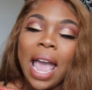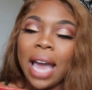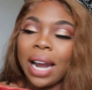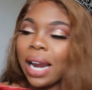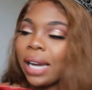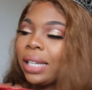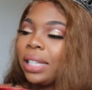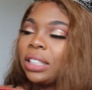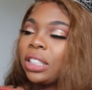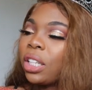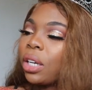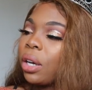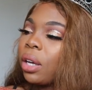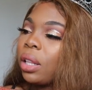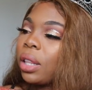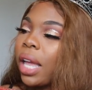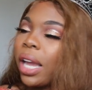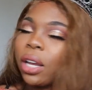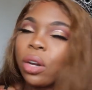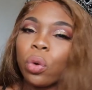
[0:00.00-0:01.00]
And I need
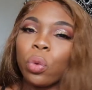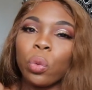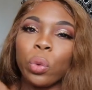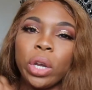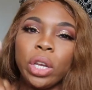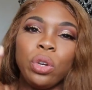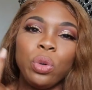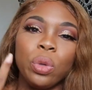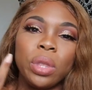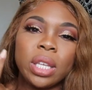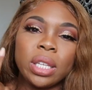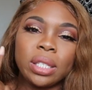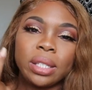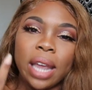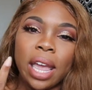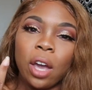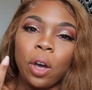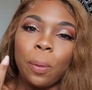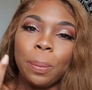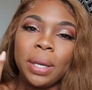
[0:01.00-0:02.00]
to like redo this
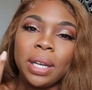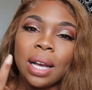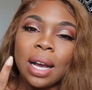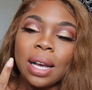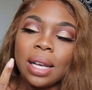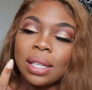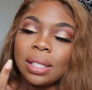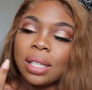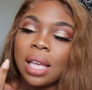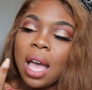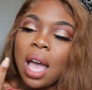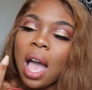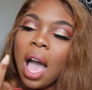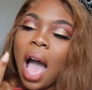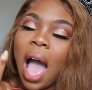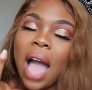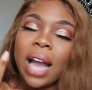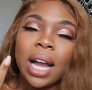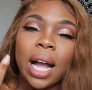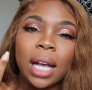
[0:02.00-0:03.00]
nail because
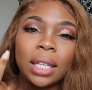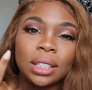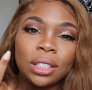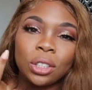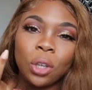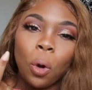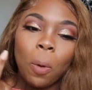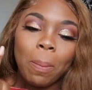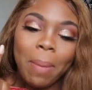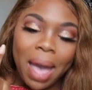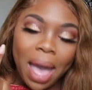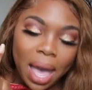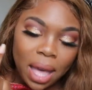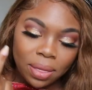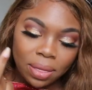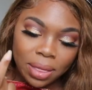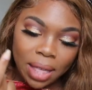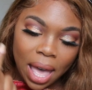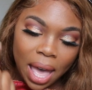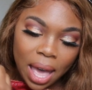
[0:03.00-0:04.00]
I got so
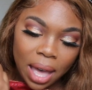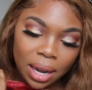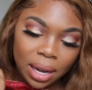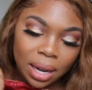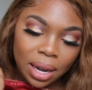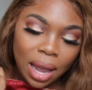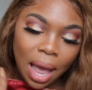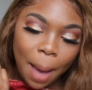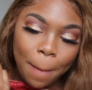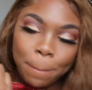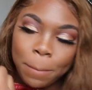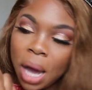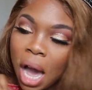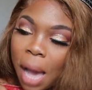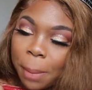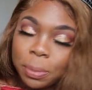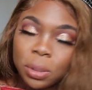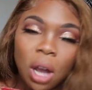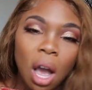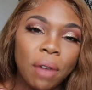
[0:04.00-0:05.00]
mad that I
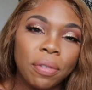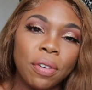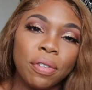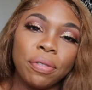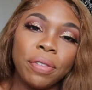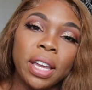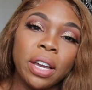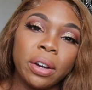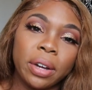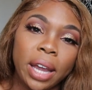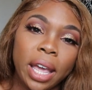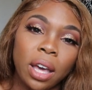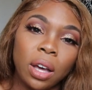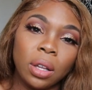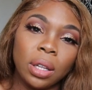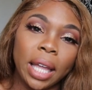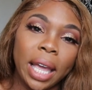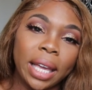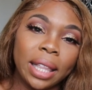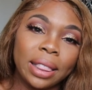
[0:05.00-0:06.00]
popped off a
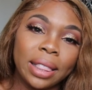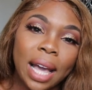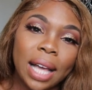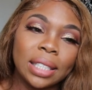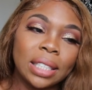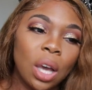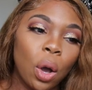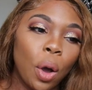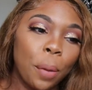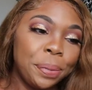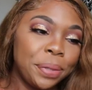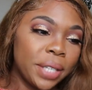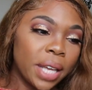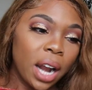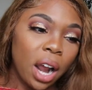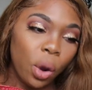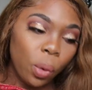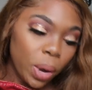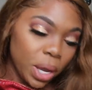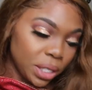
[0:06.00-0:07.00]
fingernail. Like, that's how
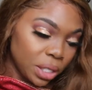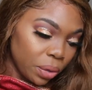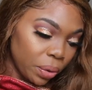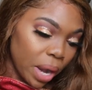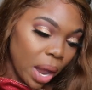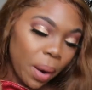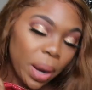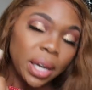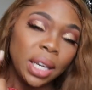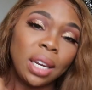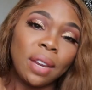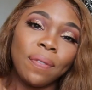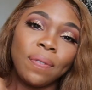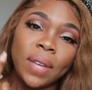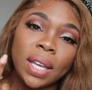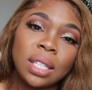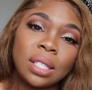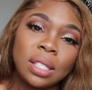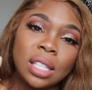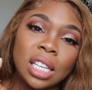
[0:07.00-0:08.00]
upset I was. So now I need to
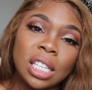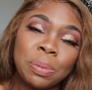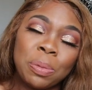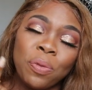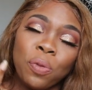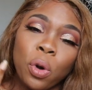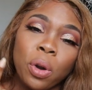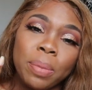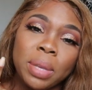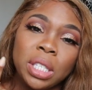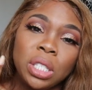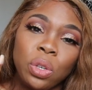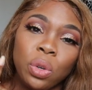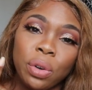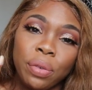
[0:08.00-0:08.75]
fix this before Miss